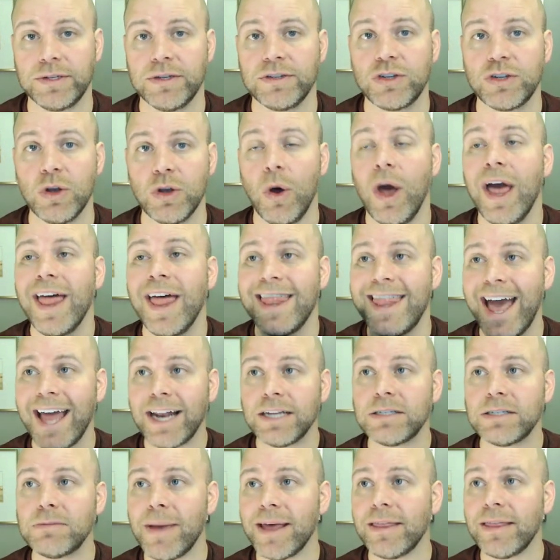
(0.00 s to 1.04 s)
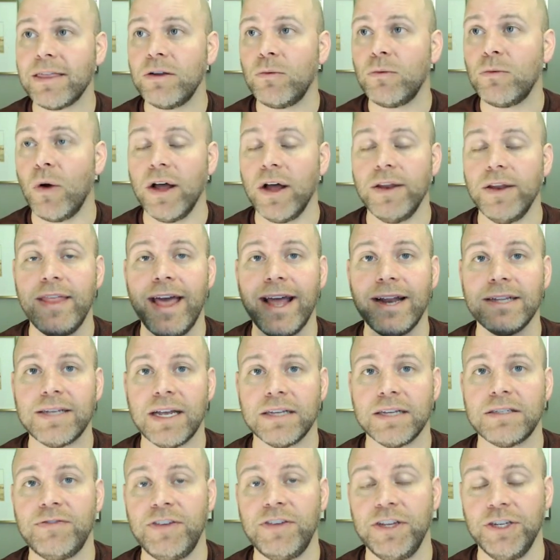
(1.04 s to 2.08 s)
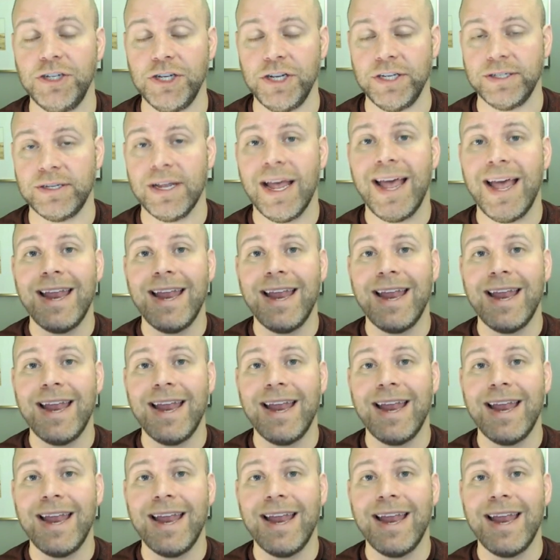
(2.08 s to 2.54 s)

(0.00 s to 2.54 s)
So that is method one, that is SVGs.